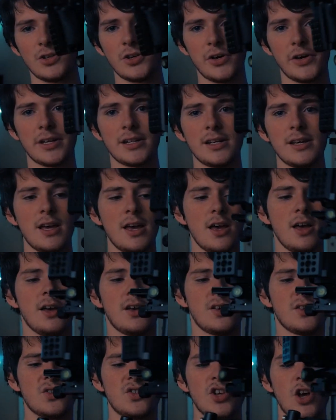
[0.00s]
good.
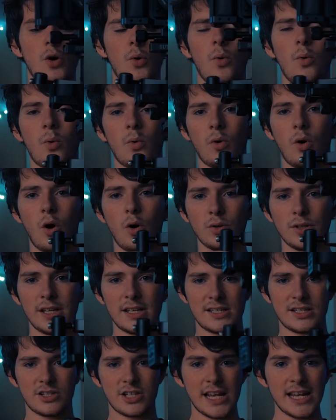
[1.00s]
So holding
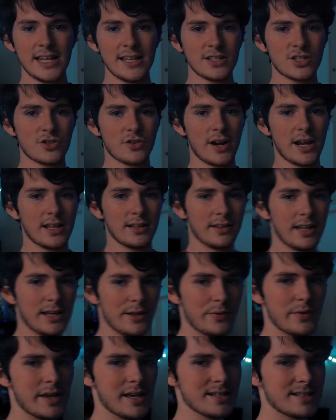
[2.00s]
it steady and straight
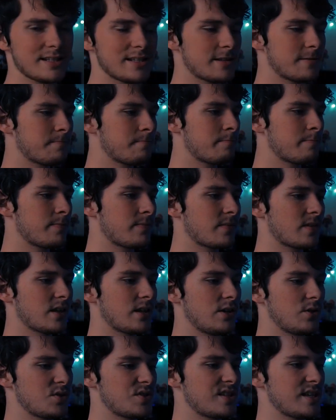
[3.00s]
like this,
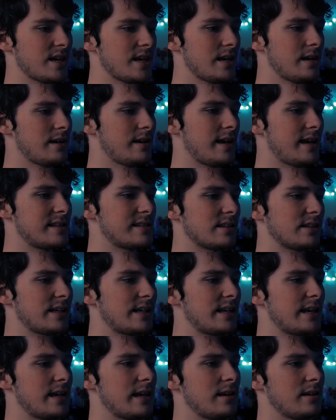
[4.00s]
you'll see it's
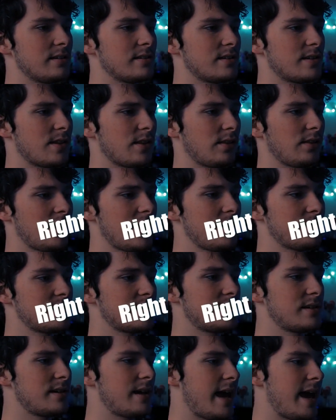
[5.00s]
leaning to the
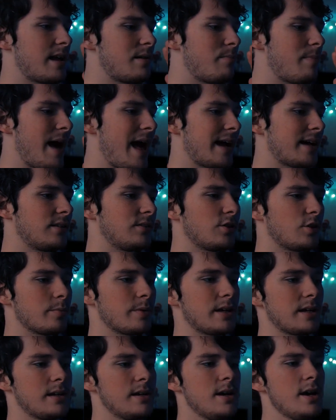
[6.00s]
left and back a little
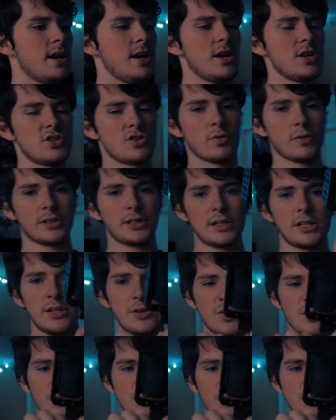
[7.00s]
bit. So what we're going to do